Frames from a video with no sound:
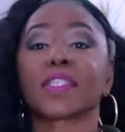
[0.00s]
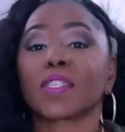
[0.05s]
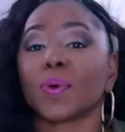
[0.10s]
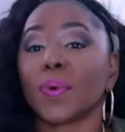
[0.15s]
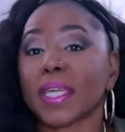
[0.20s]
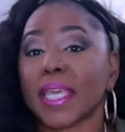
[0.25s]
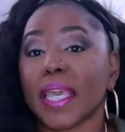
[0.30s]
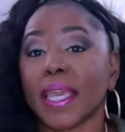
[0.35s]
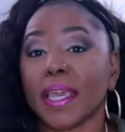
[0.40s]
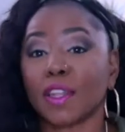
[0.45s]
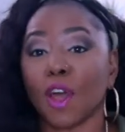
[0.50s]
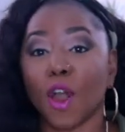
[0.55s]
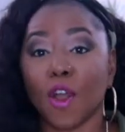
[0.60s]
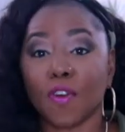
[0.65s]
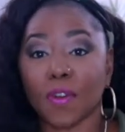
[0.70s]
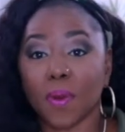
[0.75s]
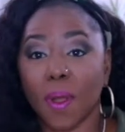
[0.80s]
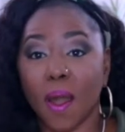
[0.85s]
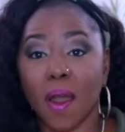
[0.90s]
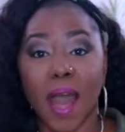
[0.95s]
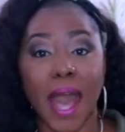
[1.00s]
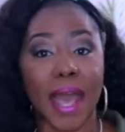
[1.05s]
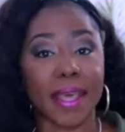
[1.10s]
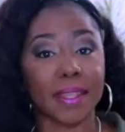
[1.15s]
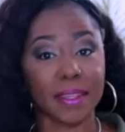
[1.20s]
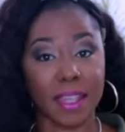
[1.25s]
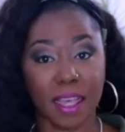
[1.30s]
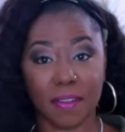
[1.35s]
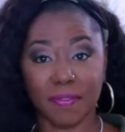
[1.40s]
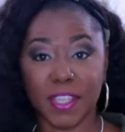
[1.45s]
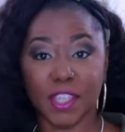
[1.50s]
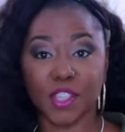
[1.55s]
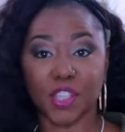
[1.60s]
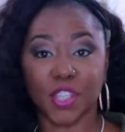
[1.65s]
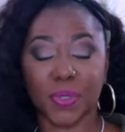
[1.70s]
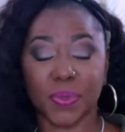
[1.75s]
So again, overall, I love these